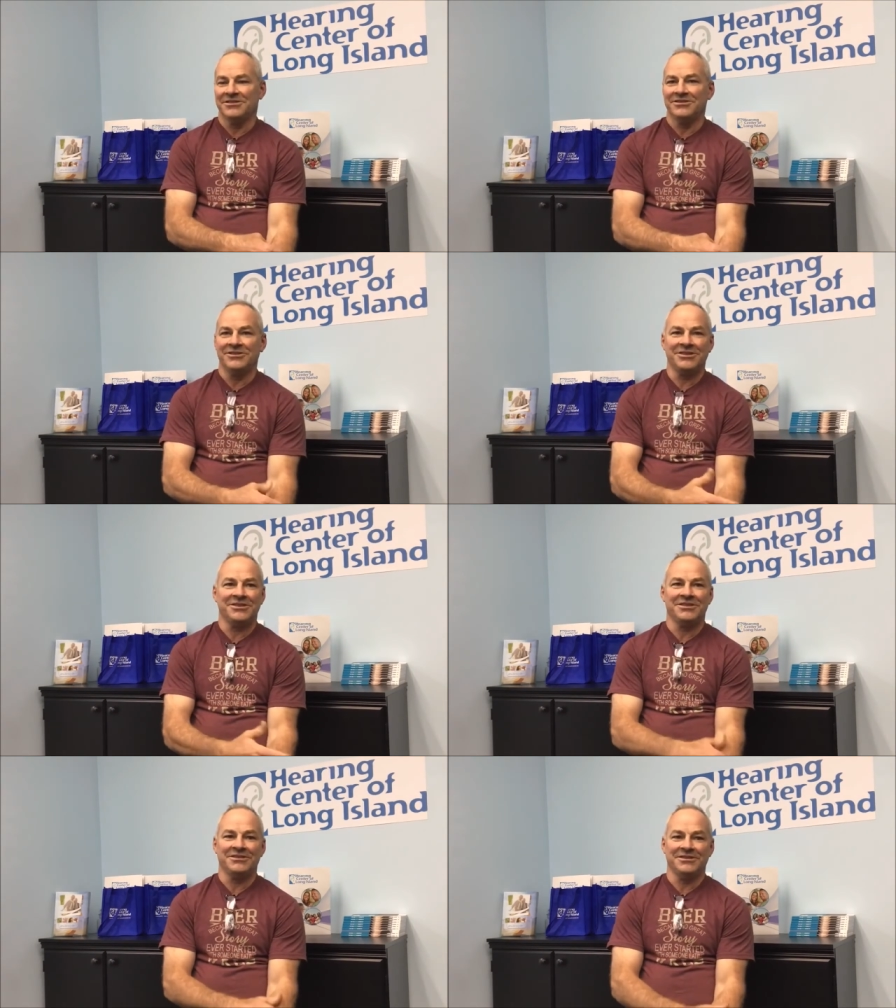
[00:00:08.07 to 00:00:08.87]

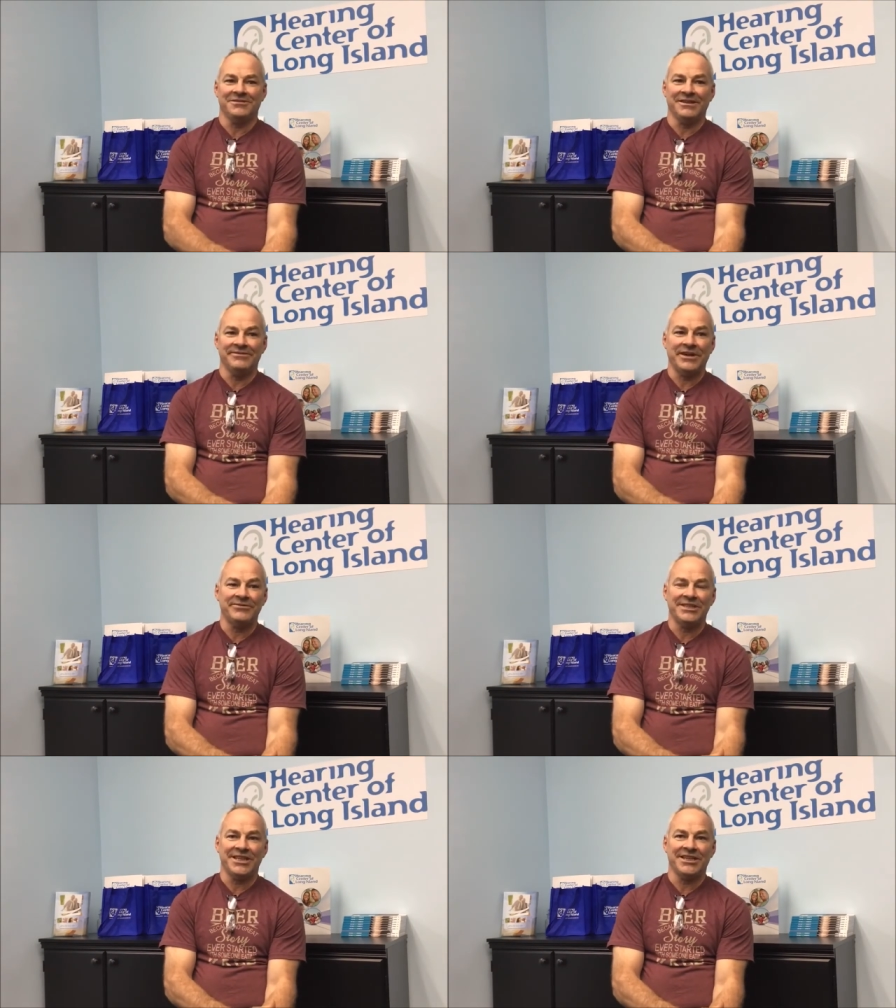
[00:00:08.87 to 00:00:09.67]
Just, you know,
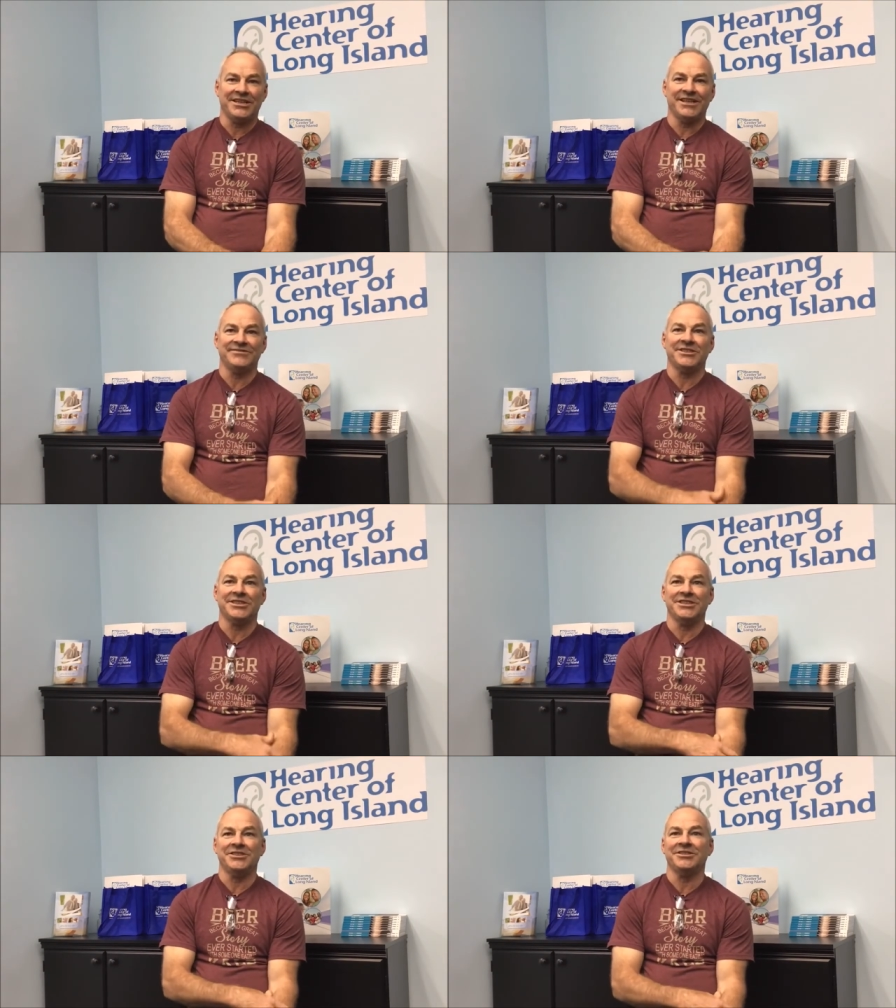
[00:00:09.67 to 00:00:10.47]
everyday
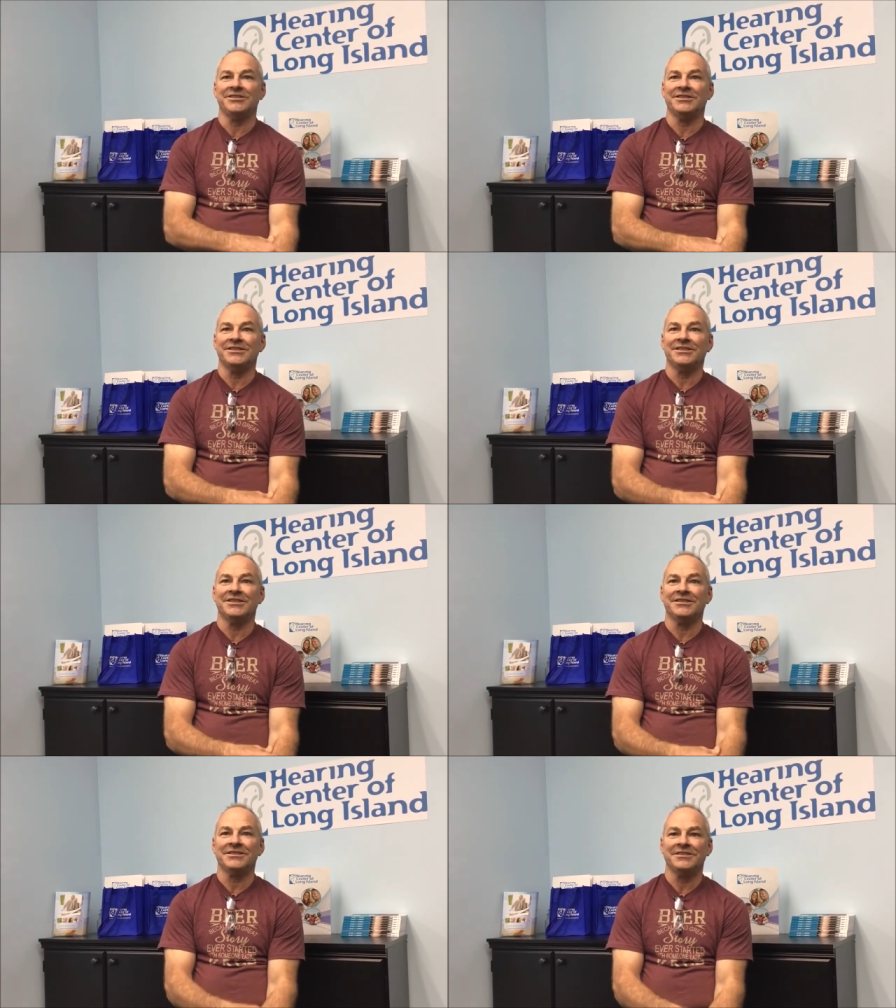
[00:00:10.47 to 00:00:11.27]
conversation
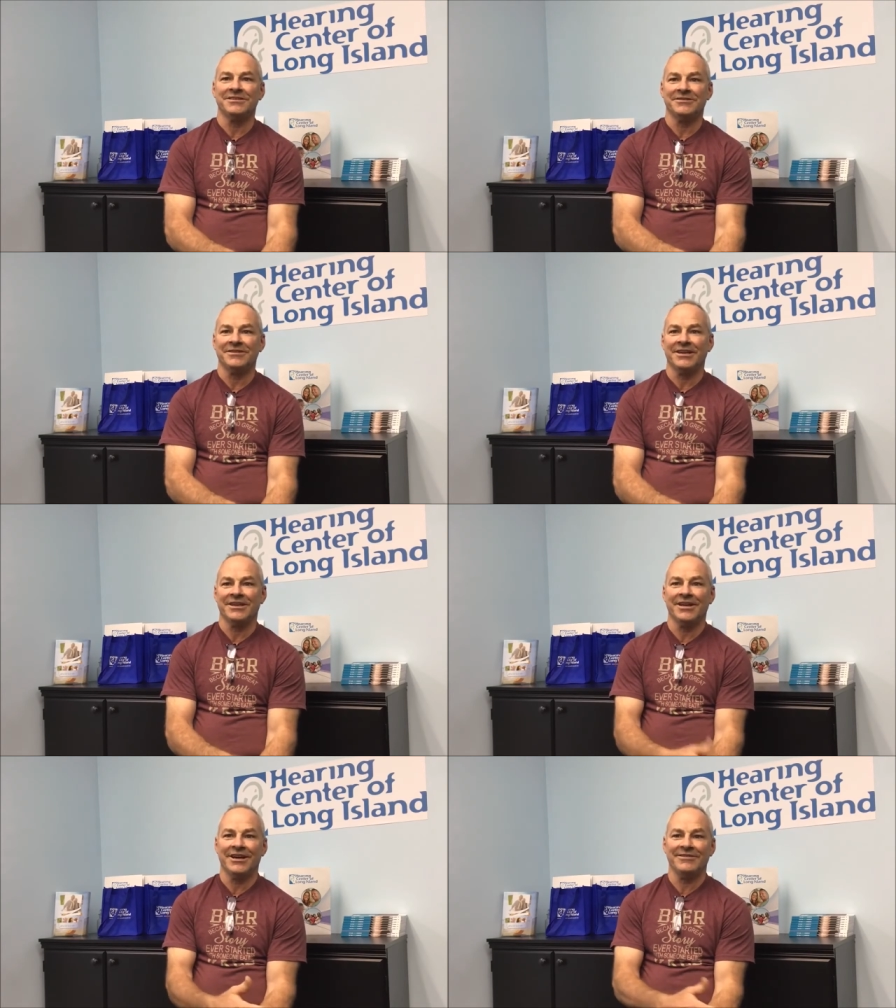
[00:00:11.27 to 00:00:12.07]
and, you know,
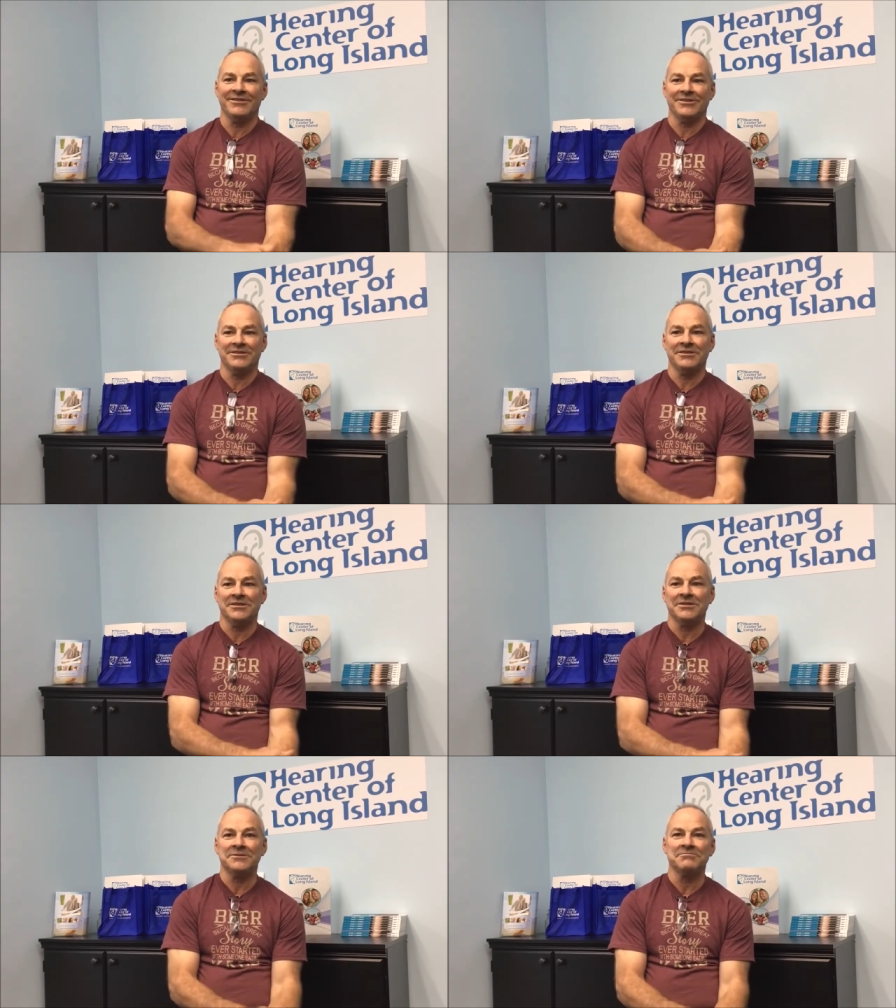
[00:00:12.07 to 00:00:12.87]
carrying on
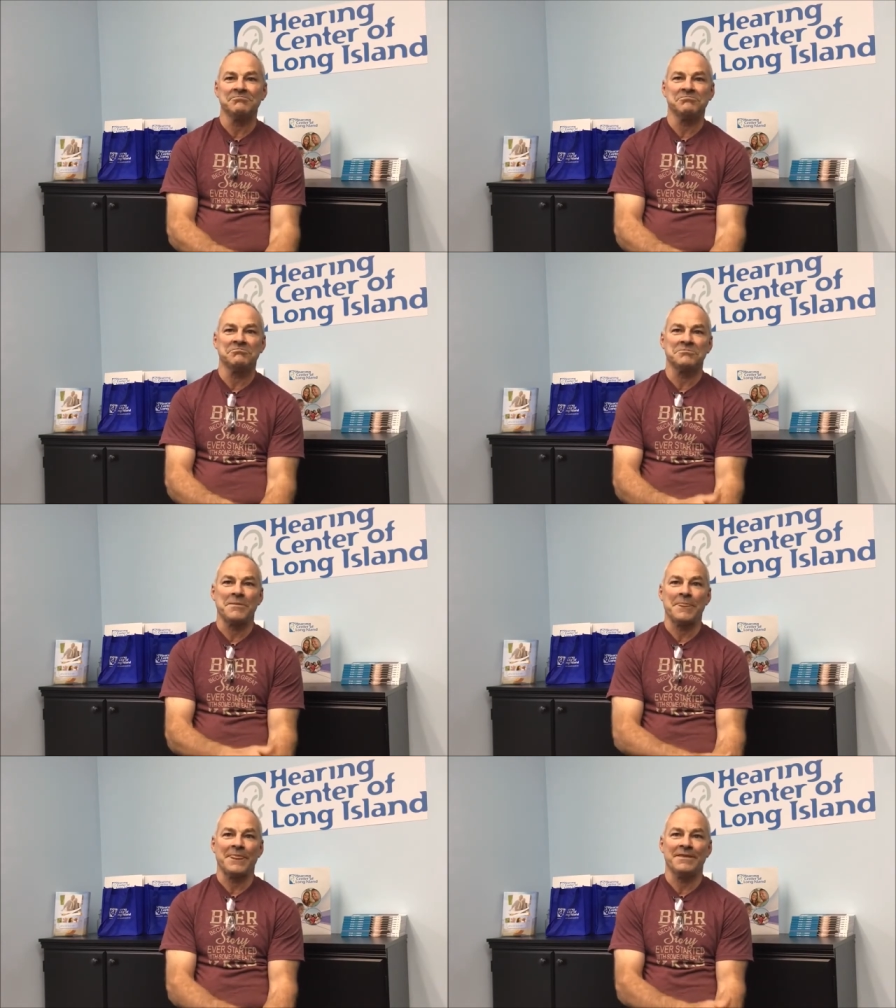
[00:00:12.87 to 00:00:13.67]

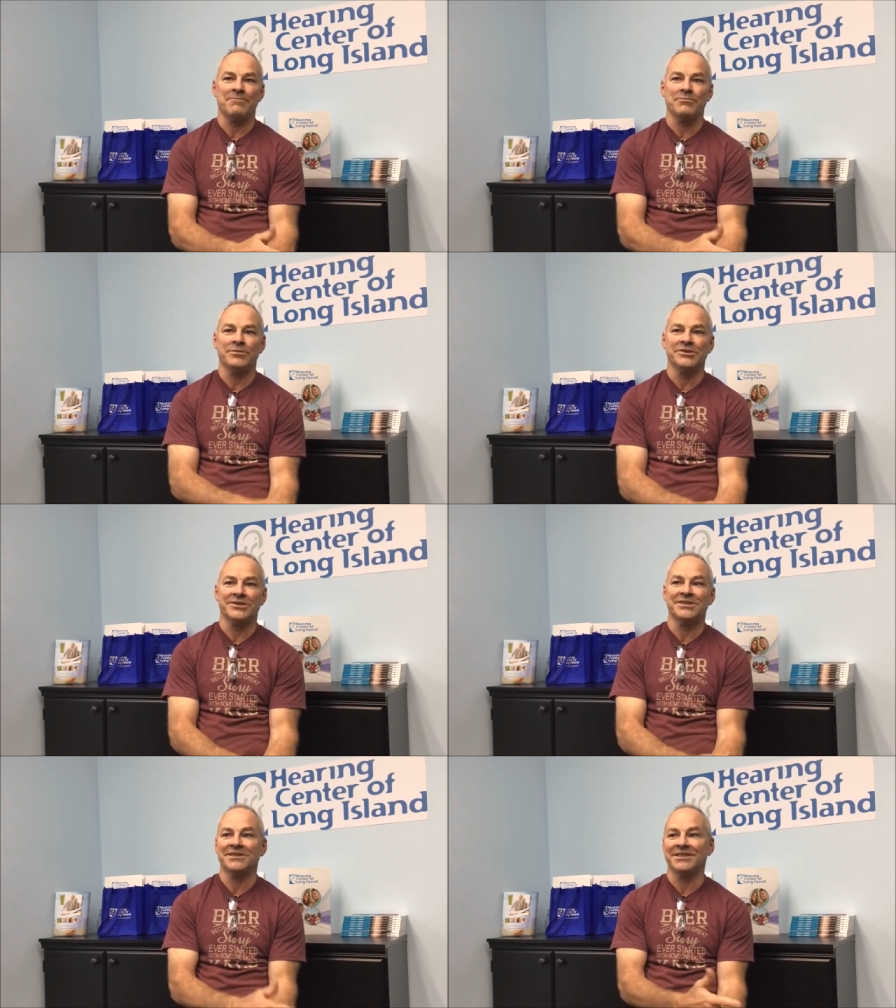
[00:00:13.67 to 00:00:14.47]

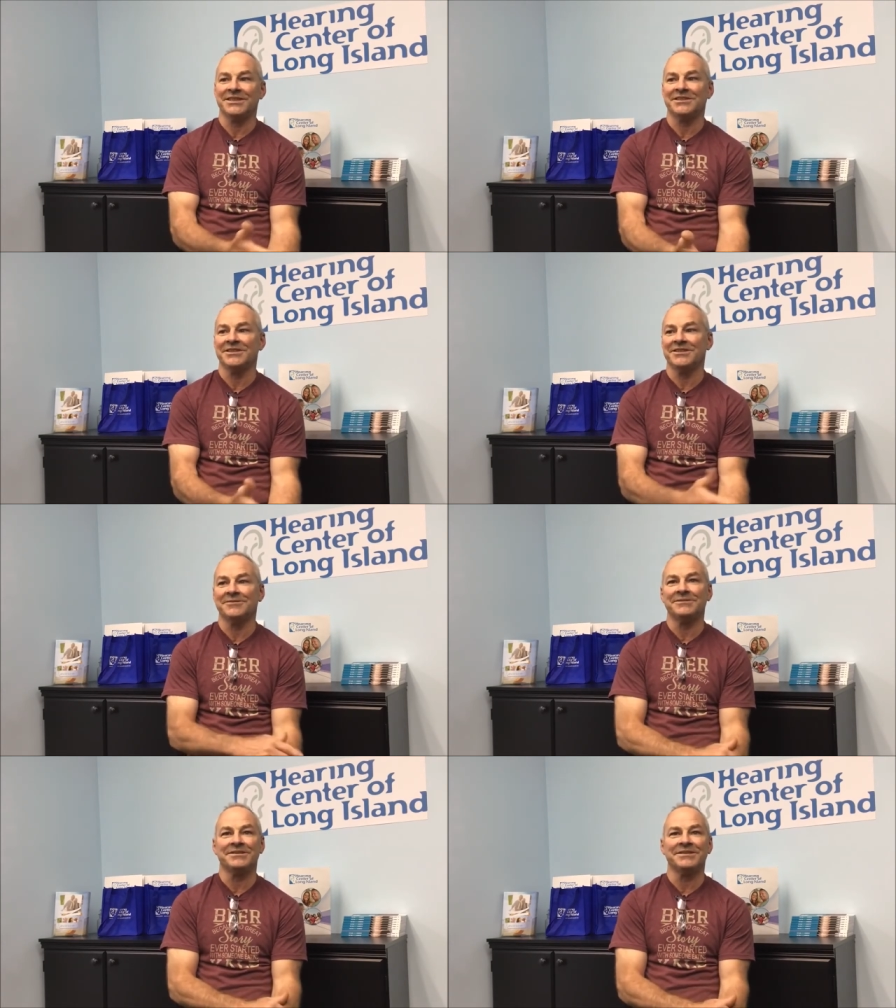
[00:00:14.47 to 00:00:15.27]
business, I guess, you know,
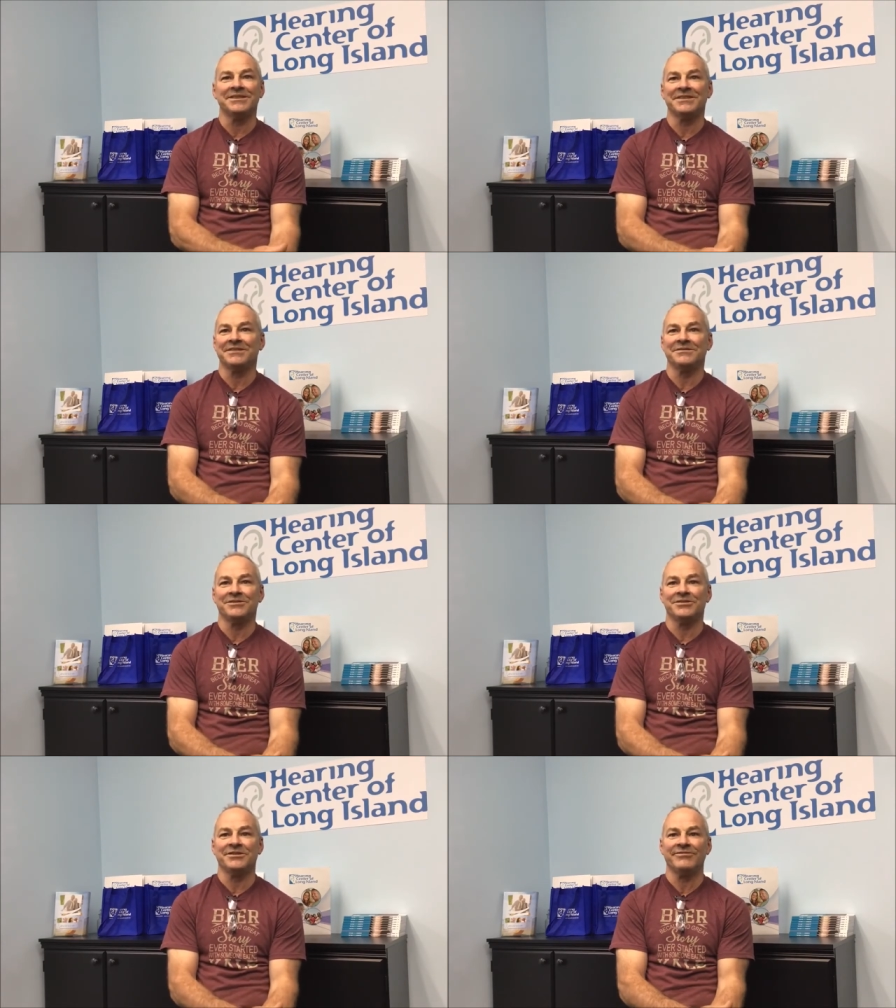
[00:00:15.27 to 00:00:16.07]
um, it was
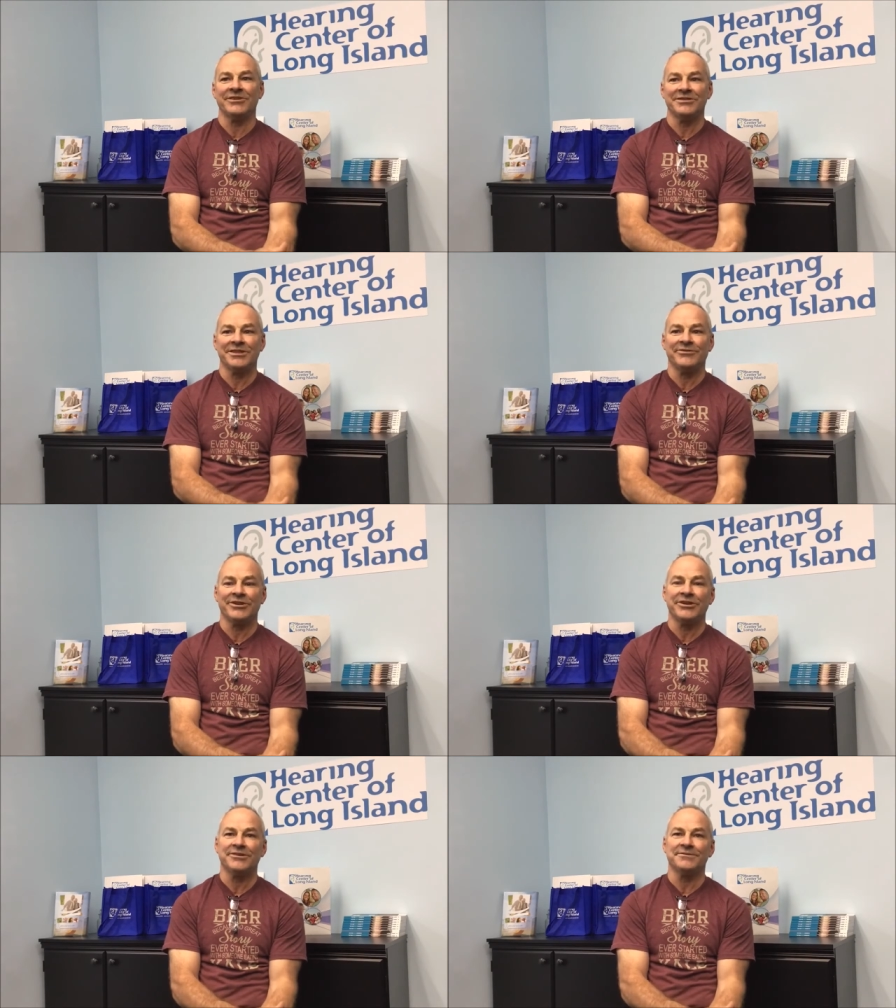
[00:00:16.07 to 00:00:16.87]
just very difficult.